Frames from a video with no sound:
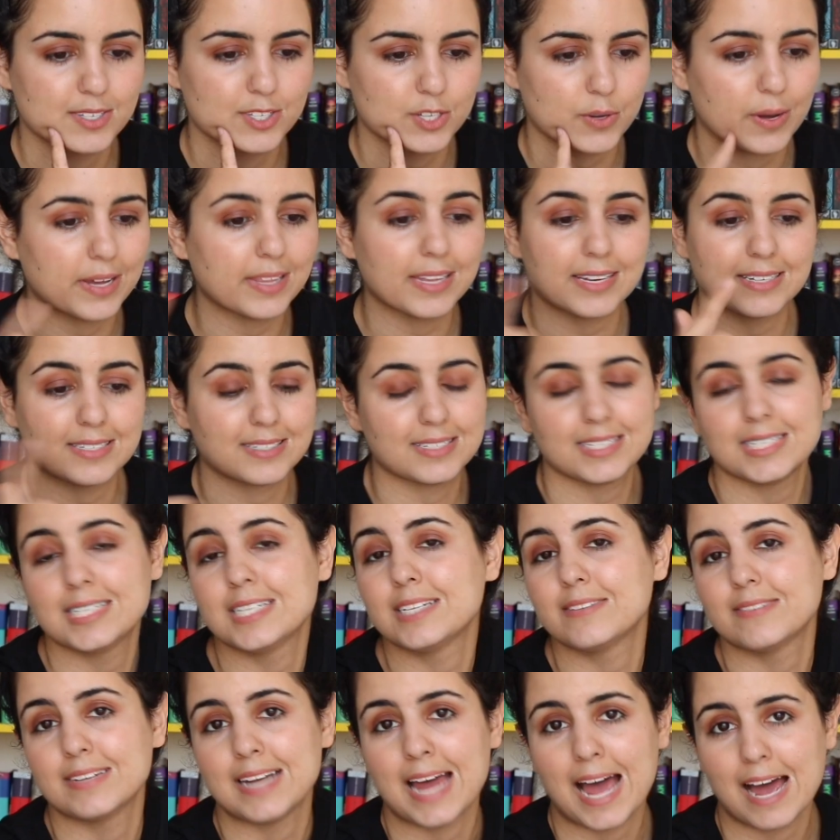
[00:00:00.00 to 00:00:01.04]
So I like didn't
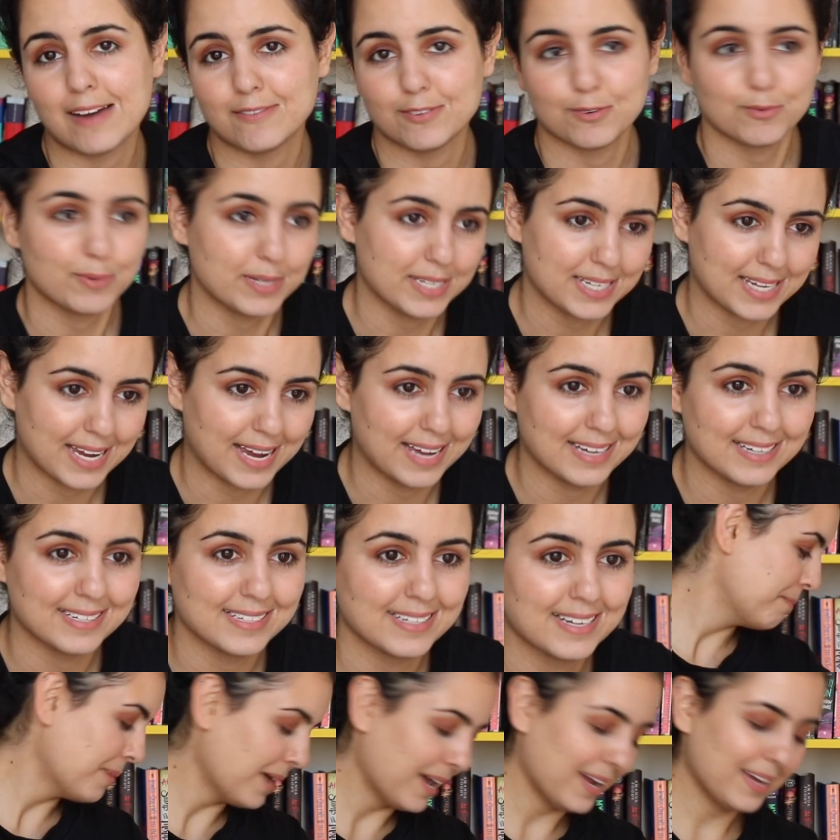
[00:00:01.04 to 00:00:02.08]
even have a
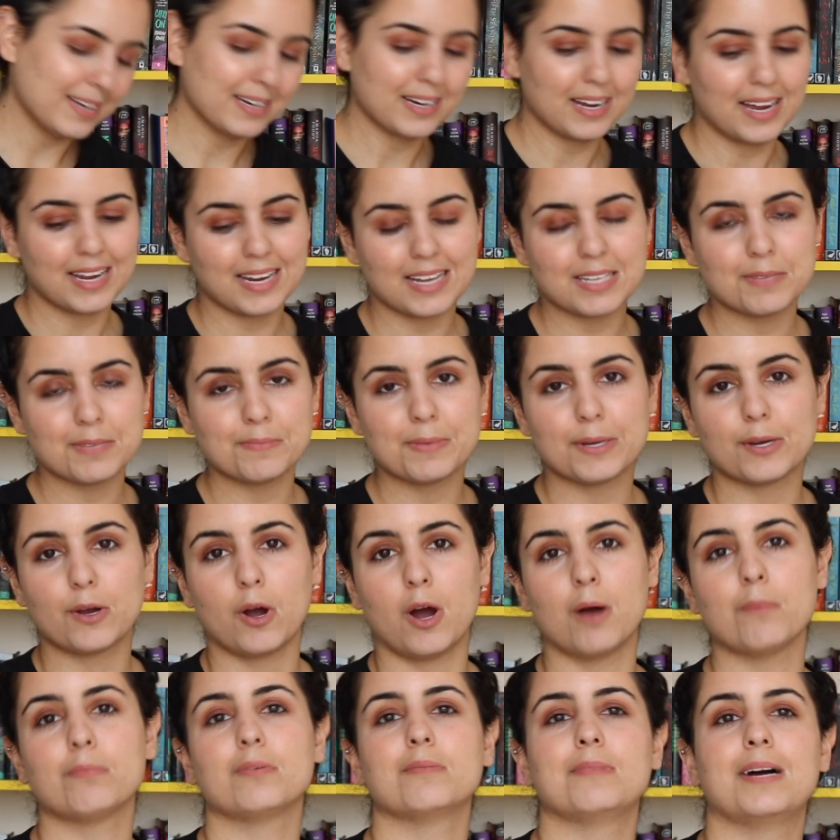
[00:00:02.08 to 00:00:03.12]
weekend. But I guess my
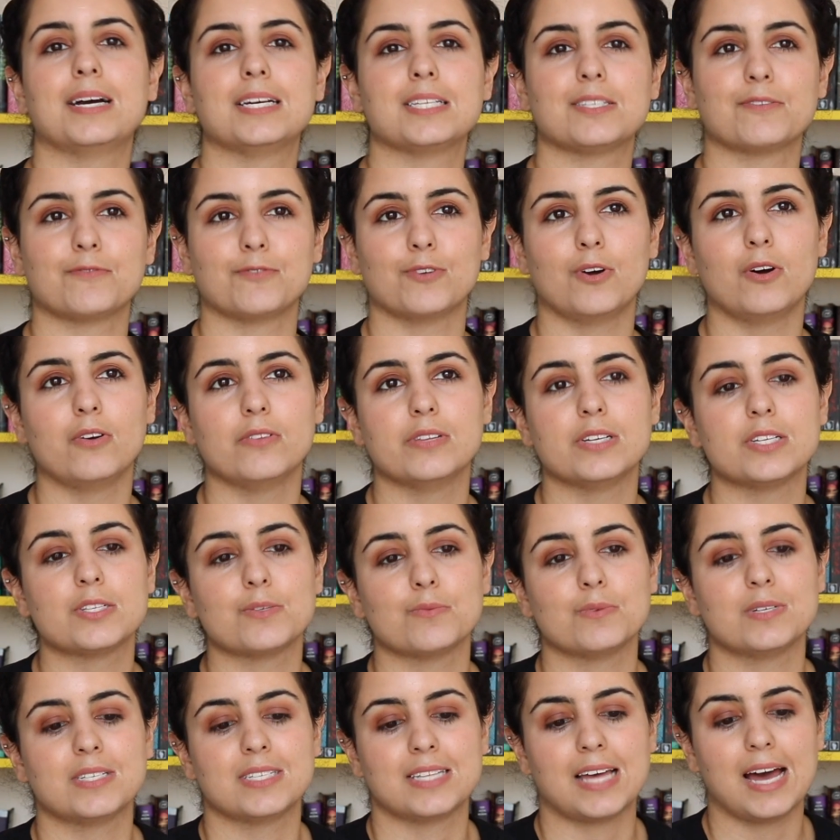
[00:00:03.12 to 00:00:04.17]
compromise for all this
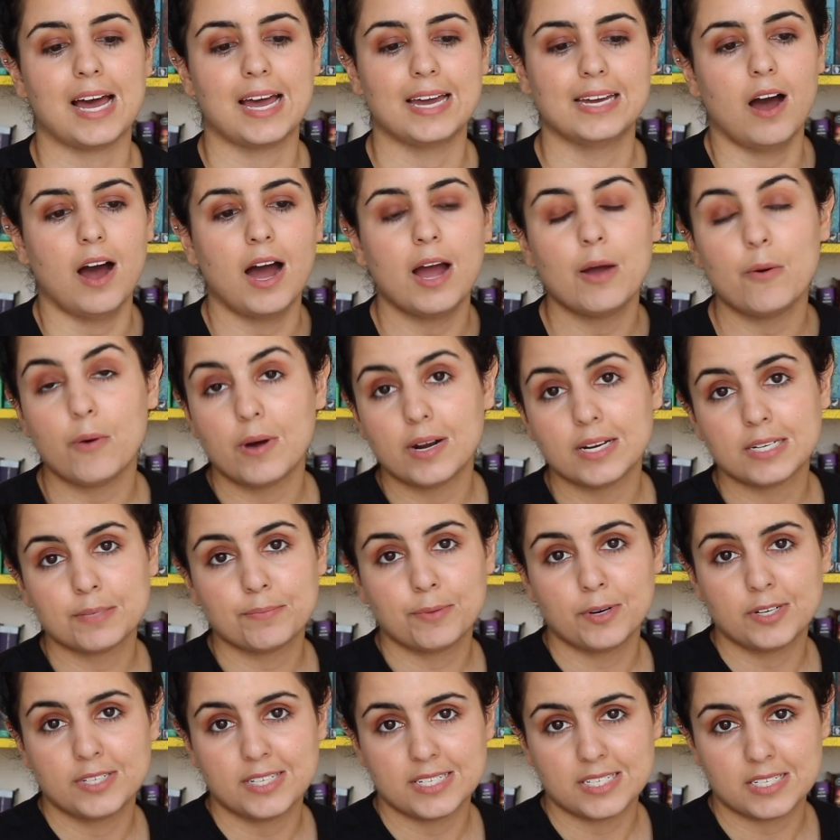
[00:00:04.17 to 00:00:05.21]
was that I wanted to
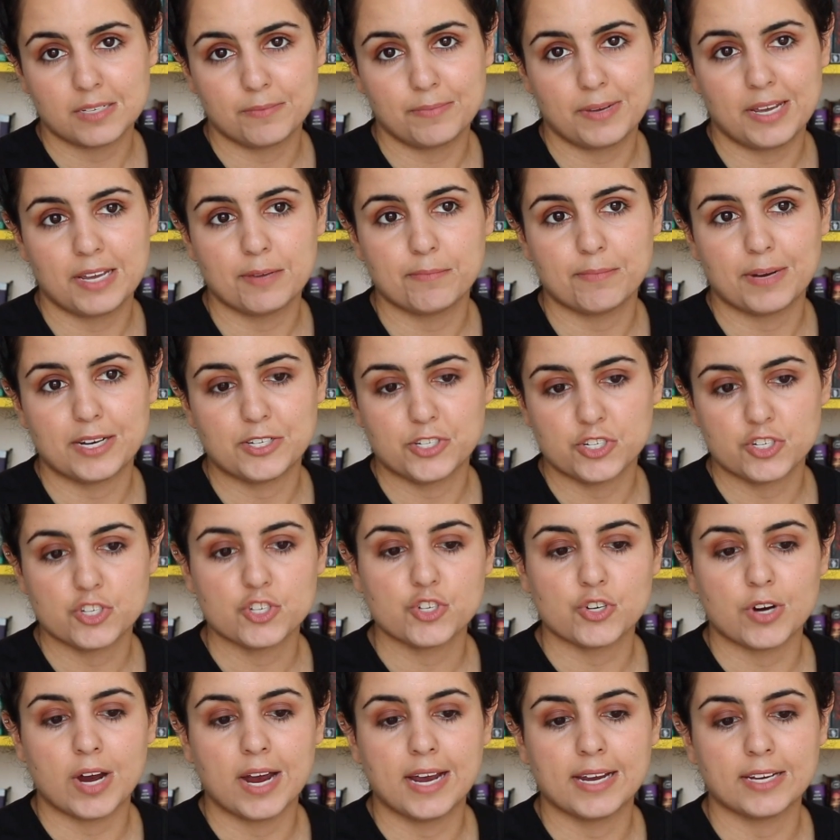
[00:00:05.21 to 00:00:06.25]
participate by just
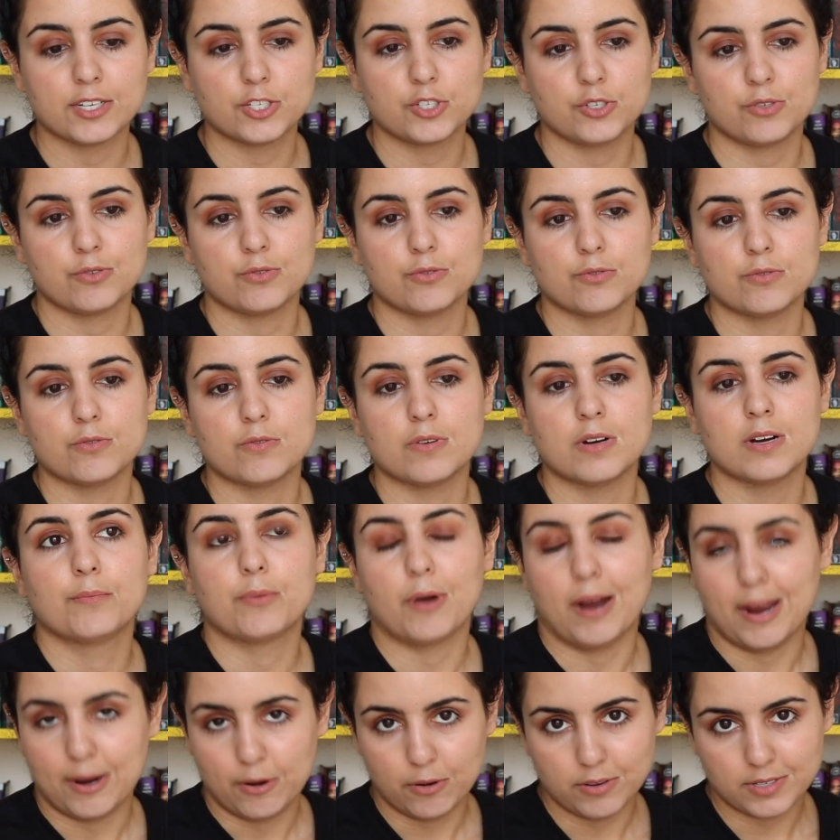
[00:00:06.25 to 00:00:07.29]
trying to
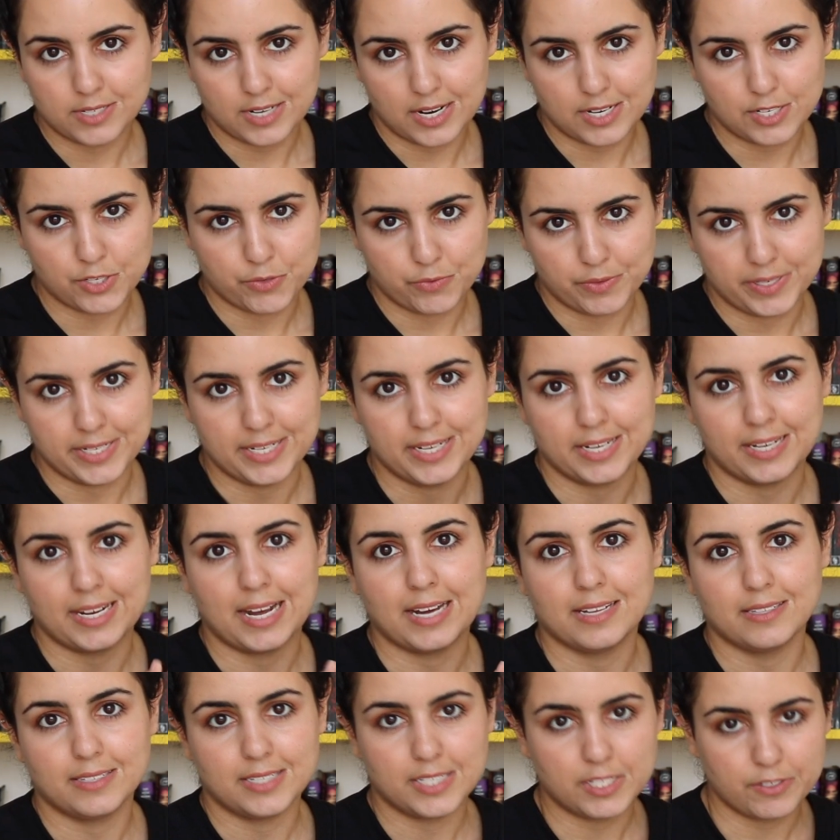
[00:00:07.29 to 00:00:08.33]
prioritize reading
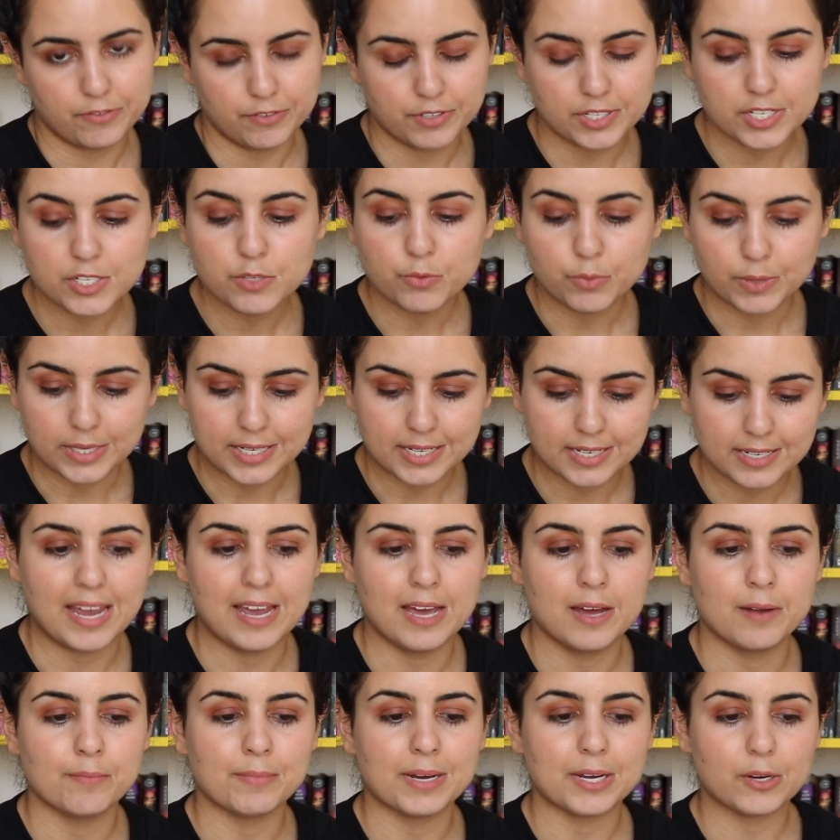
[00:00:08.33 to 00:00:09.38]
at least for this week.
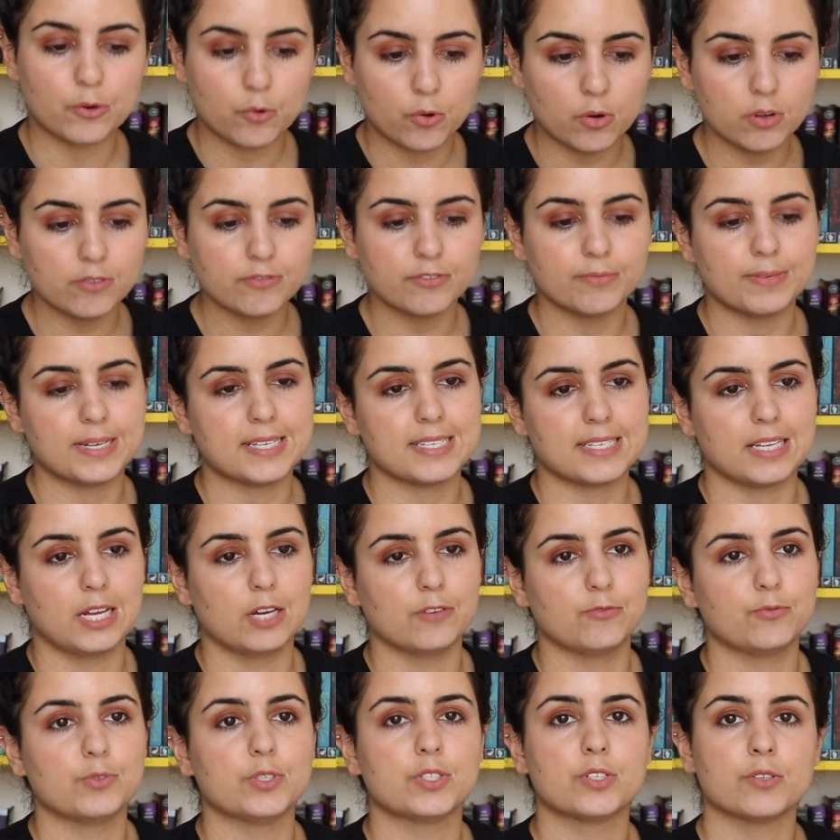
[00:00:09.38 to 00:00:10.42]
And my goal for
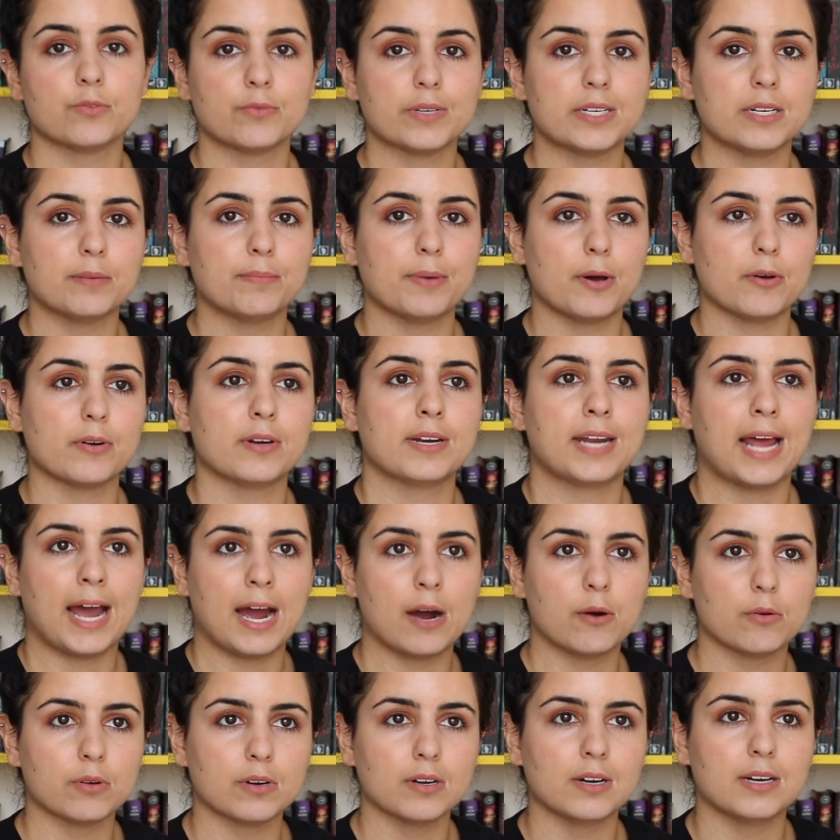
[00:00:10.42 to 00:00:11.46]
myself was to read about an
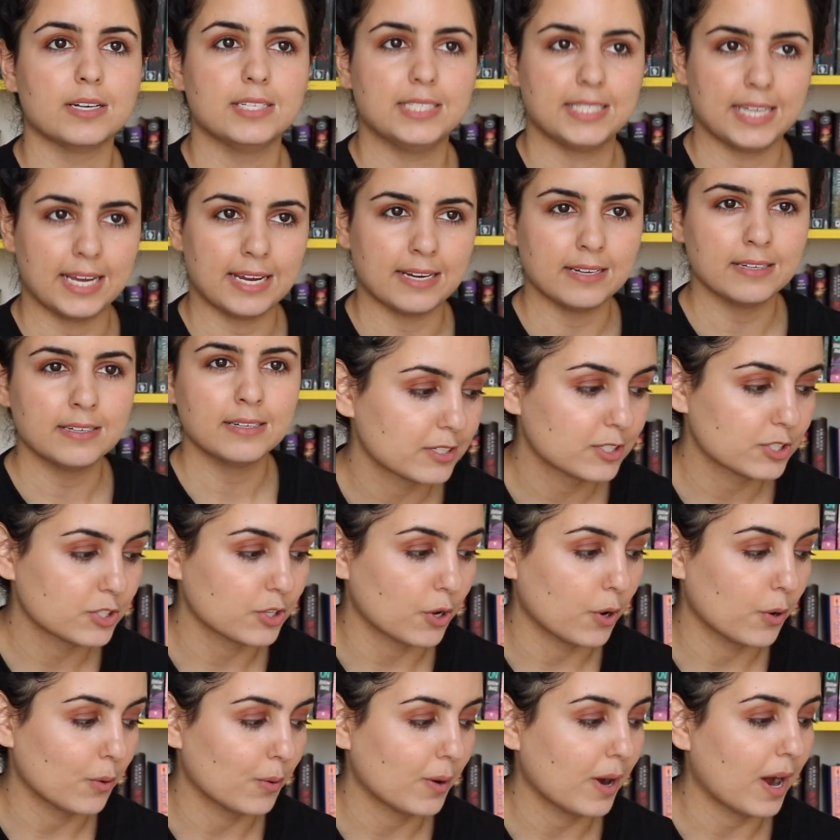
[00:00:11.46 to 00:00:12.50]
hour a day.
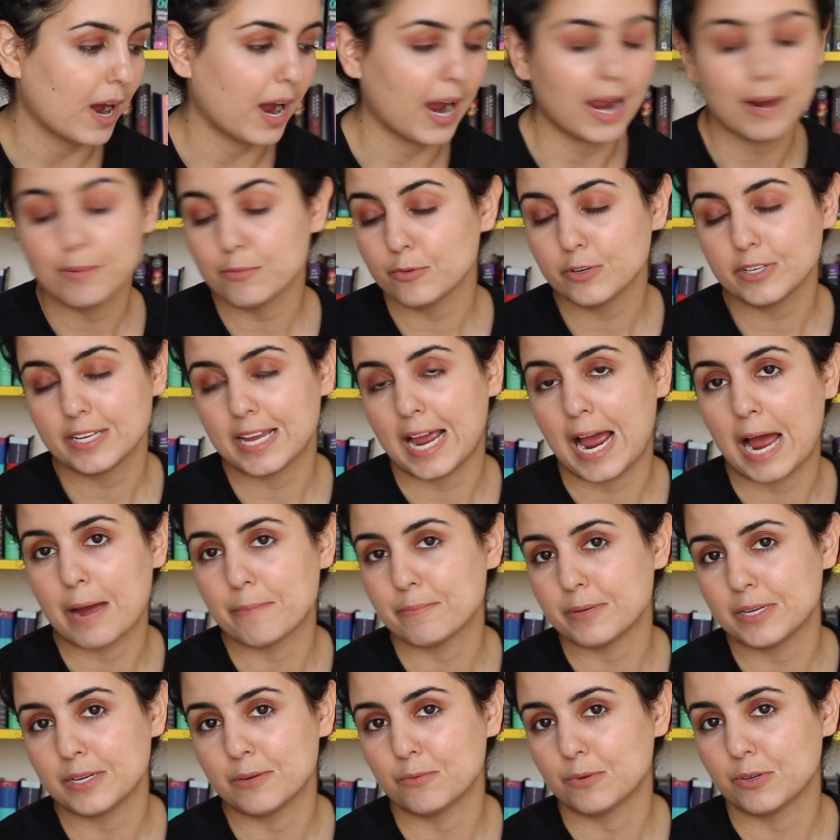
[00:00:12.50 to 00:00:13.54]
So I'm really
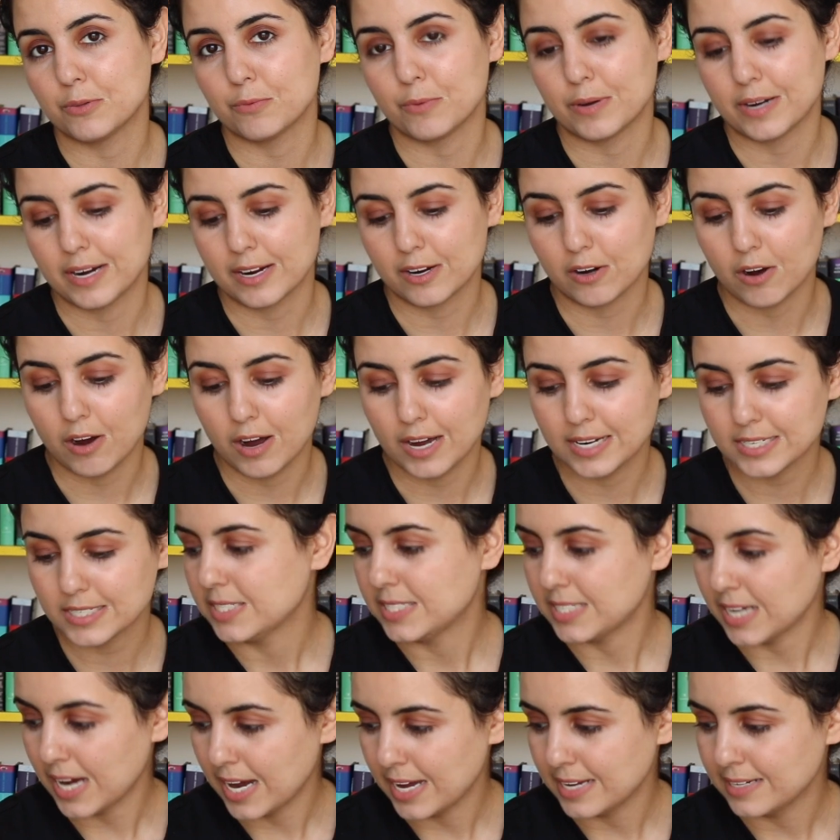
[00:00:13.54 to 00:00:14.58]
happy with what I got
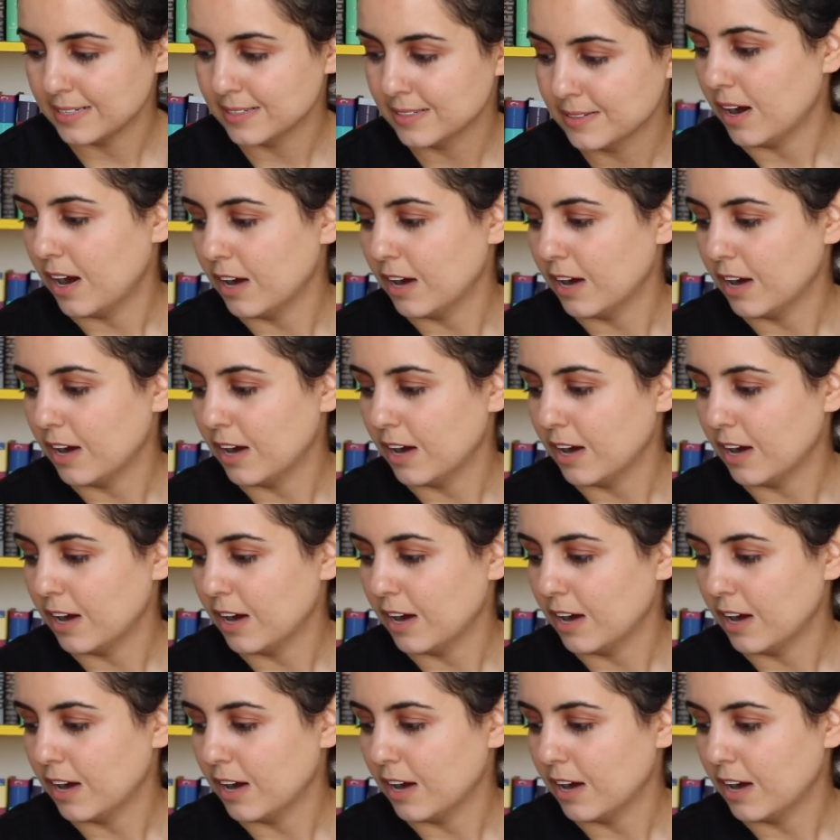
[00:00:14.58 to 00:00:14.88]
done.